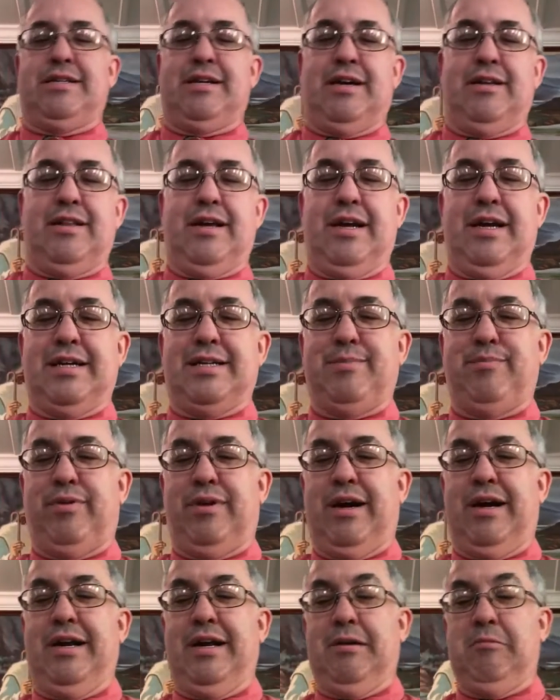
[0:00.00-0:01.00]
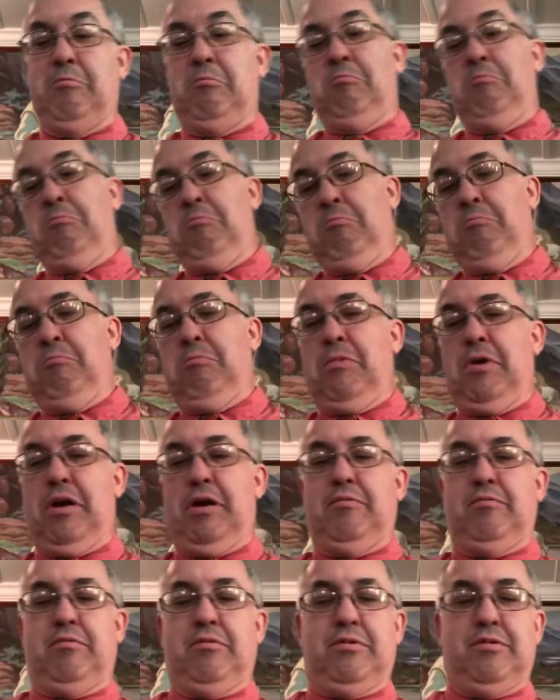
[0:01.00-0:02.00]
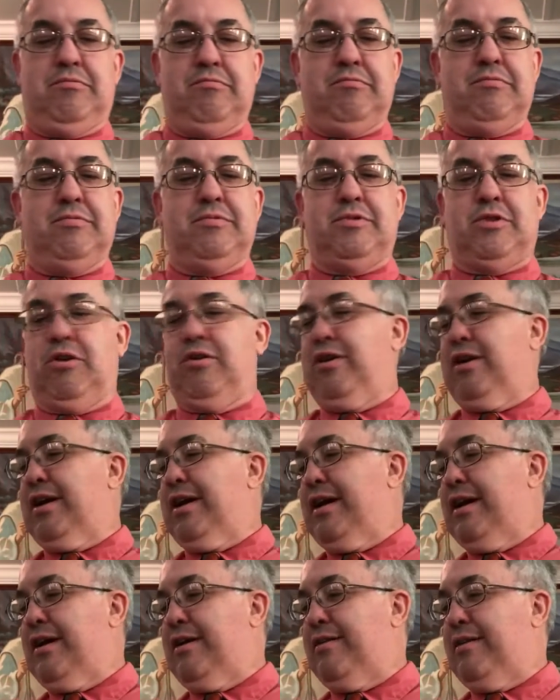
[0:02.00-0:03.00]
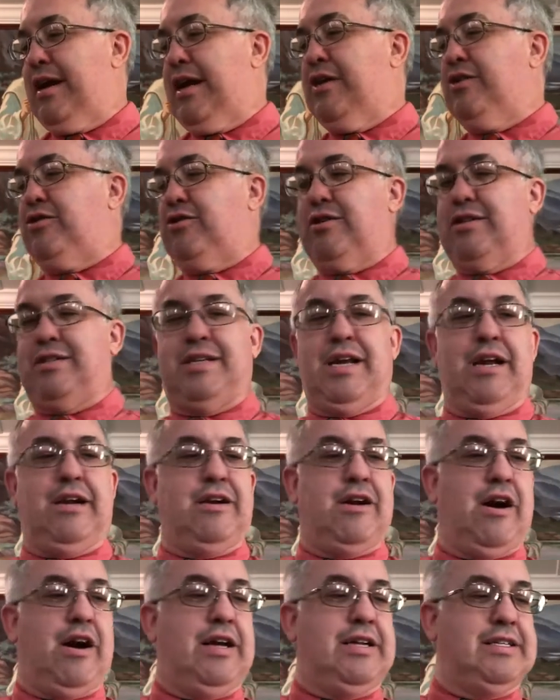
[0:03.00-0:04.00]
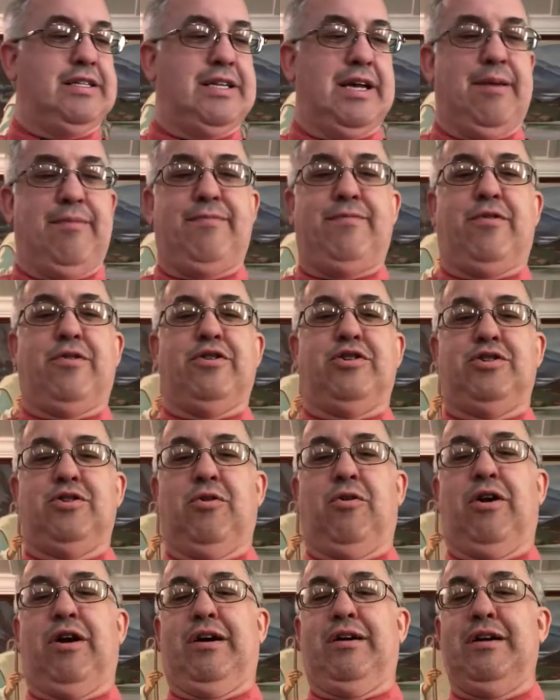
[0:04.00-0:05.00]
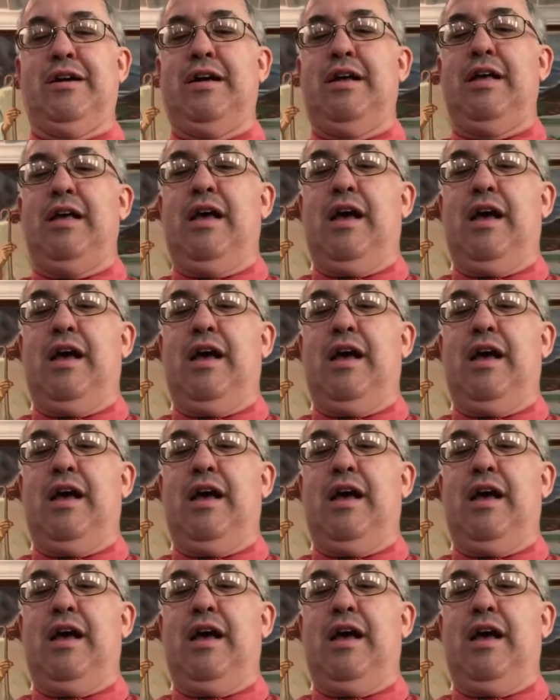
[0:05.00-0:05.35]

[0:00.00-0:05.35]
That's how they explain it. It was certainly an interesting concept for sure.